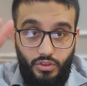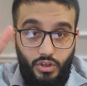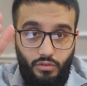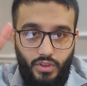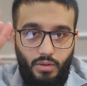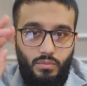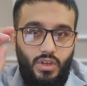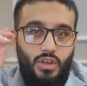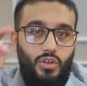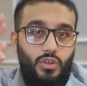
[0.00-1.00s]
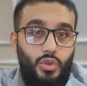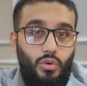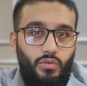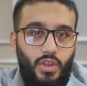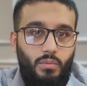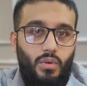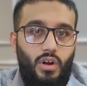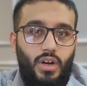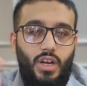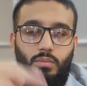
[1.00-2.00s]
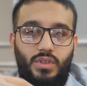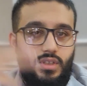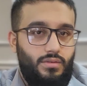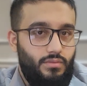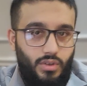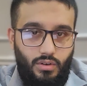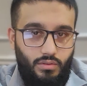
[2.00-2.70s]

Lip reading: 3 of them, 2 of them are gonna be just